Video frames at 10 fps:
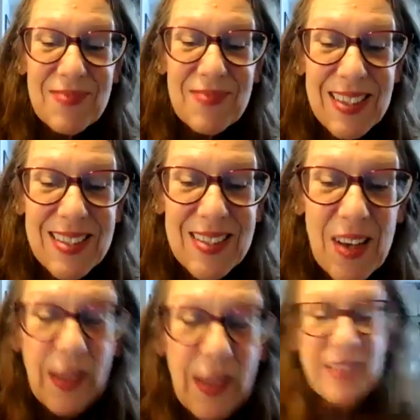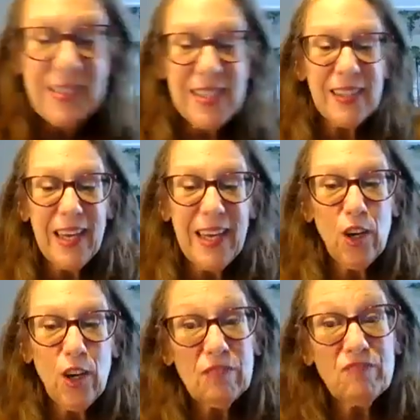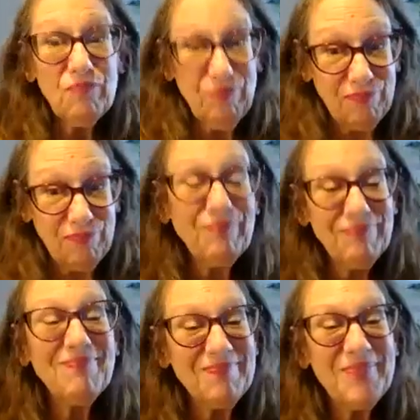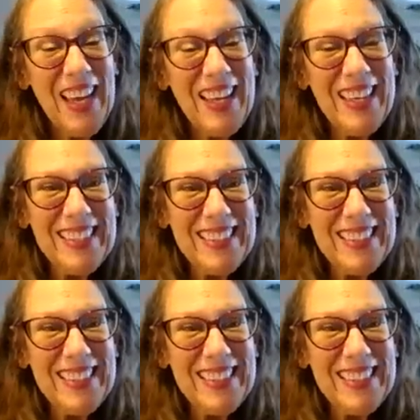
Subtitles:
Thanks. Okay, I'll see you later. Bye.